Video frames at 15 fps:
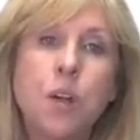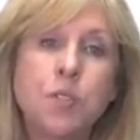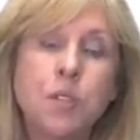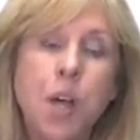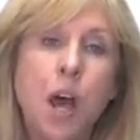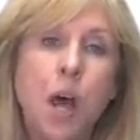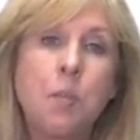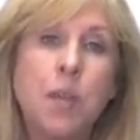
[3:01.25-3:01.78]
of
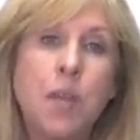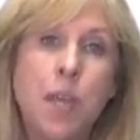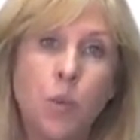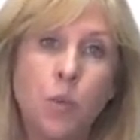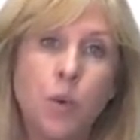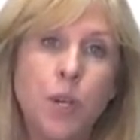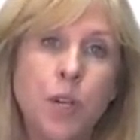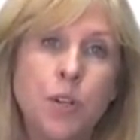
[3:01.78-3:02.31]
Tom
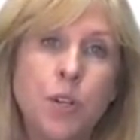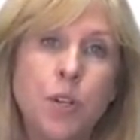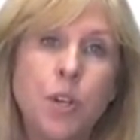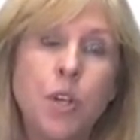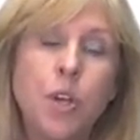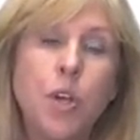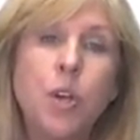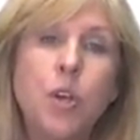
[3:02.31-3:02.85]
Kitwood,
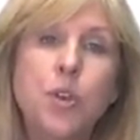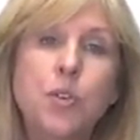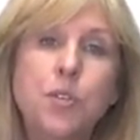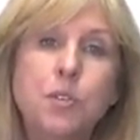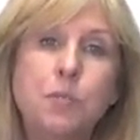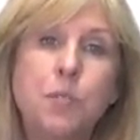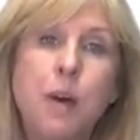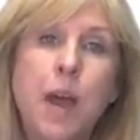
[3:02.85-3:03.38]
who
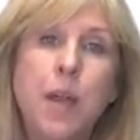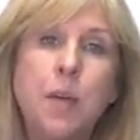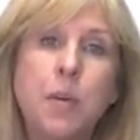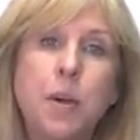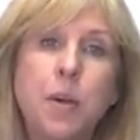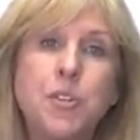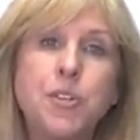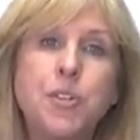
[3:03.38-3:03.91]
defined
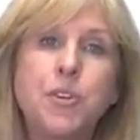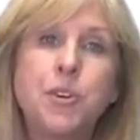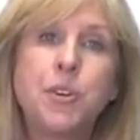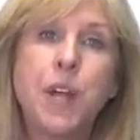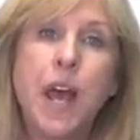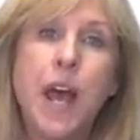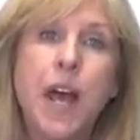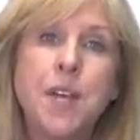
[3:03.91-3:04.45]
personhood
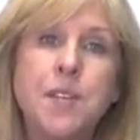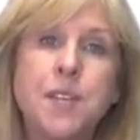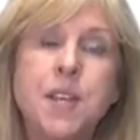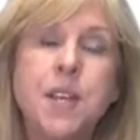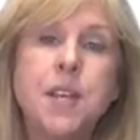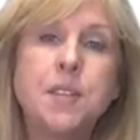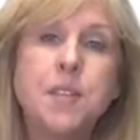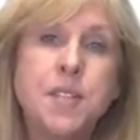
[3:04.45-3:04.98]
as
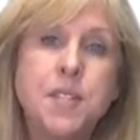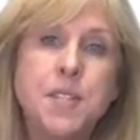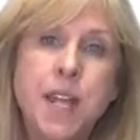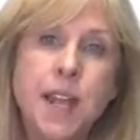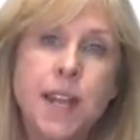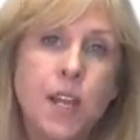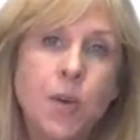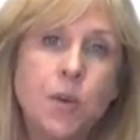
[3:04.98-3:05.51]
the
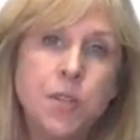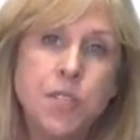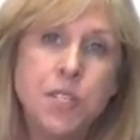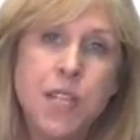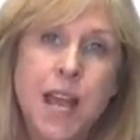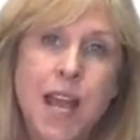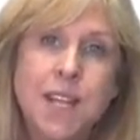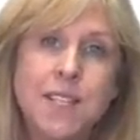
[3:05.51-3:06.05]
standing or
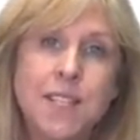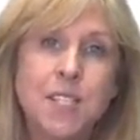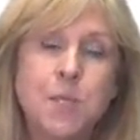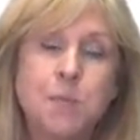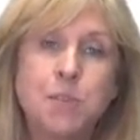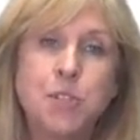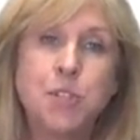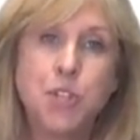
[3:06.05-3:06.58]
status that's
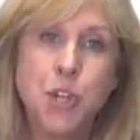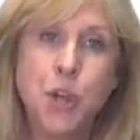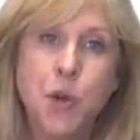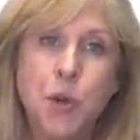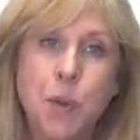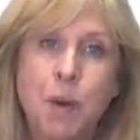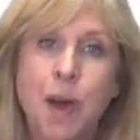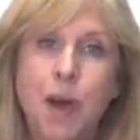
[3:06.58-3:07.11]

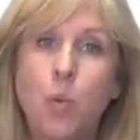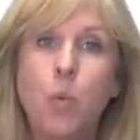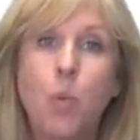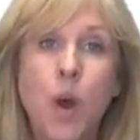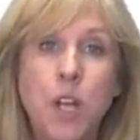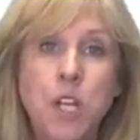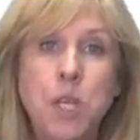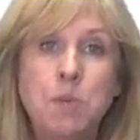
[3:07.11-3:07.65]
bestowed upon
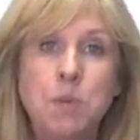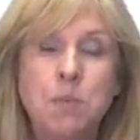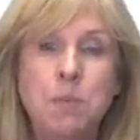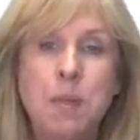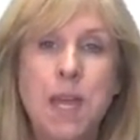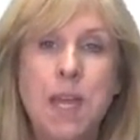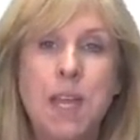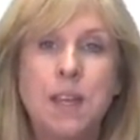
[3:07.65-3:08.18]
one human
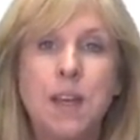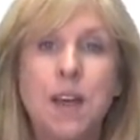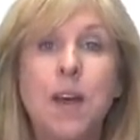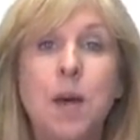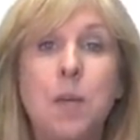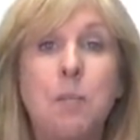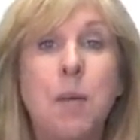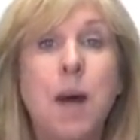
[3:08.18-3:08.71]
being
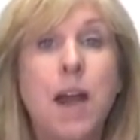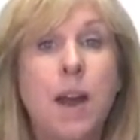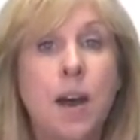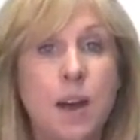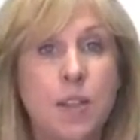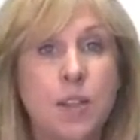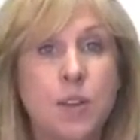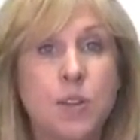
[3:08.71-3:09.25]
by
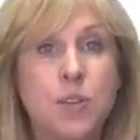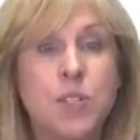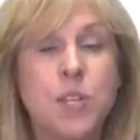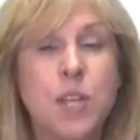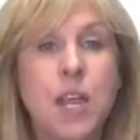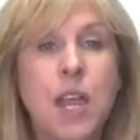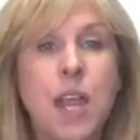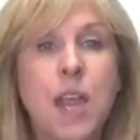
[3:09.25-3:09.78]
others
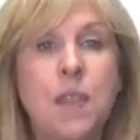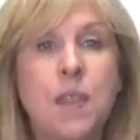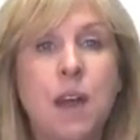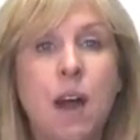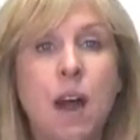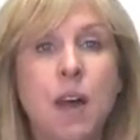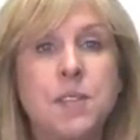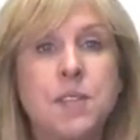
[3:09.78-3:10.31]
in the
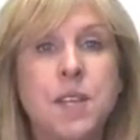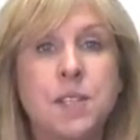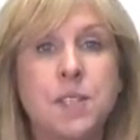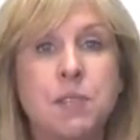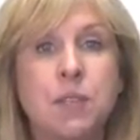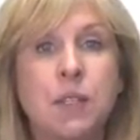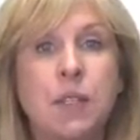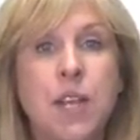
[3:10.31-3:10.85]
context
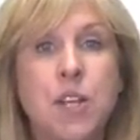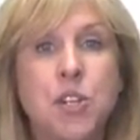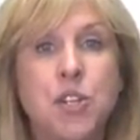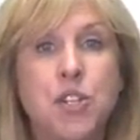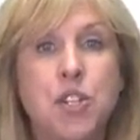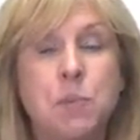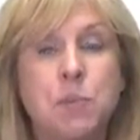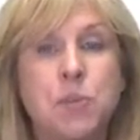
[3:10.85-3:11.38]
of
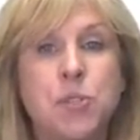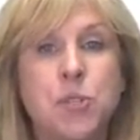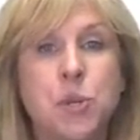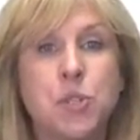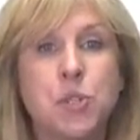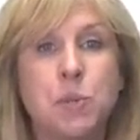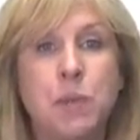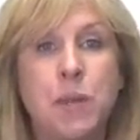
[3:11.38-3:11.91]
relationship and
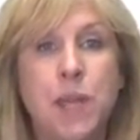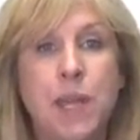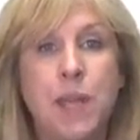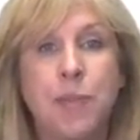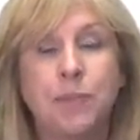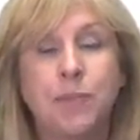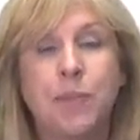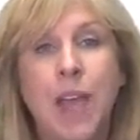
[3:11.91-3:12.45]
social
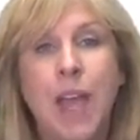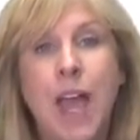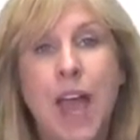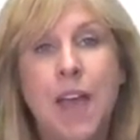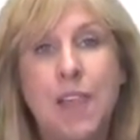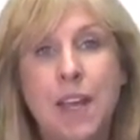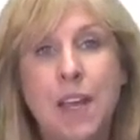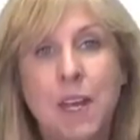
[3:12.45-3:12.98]
being,
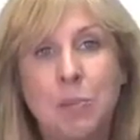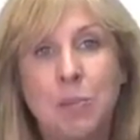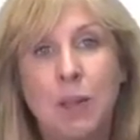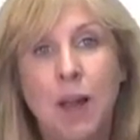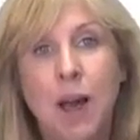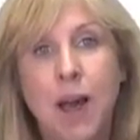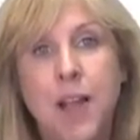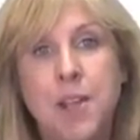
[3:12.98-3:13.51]
and that it
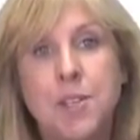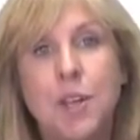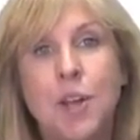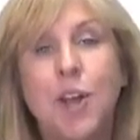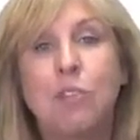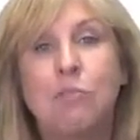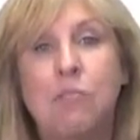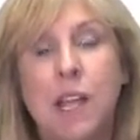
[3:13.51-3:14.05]
implies
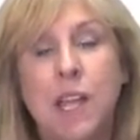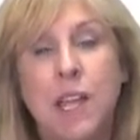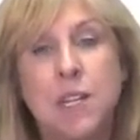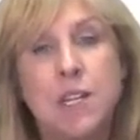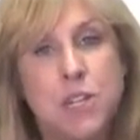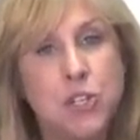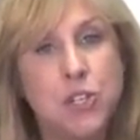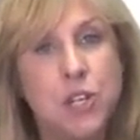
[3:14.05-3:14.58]

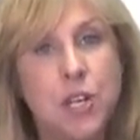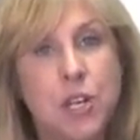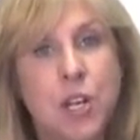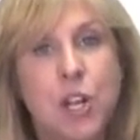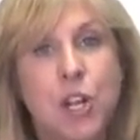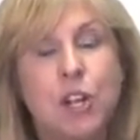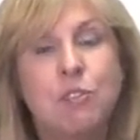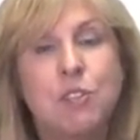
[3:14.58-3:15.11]
recognition,
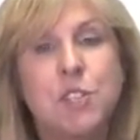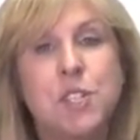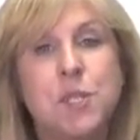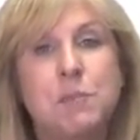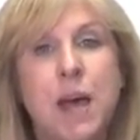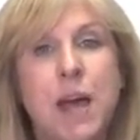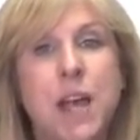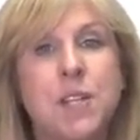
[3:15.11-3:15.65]

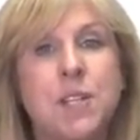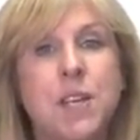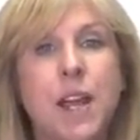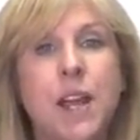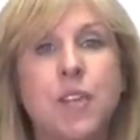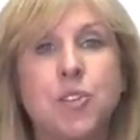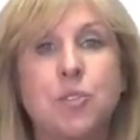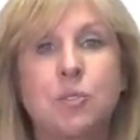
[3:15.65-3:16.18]
respect,
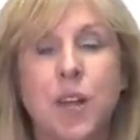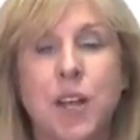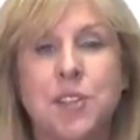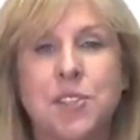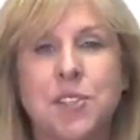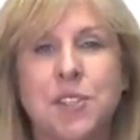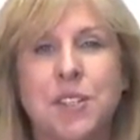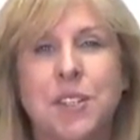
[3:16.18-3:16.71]
and
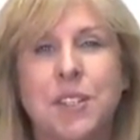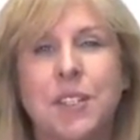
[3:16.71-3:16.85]
trust.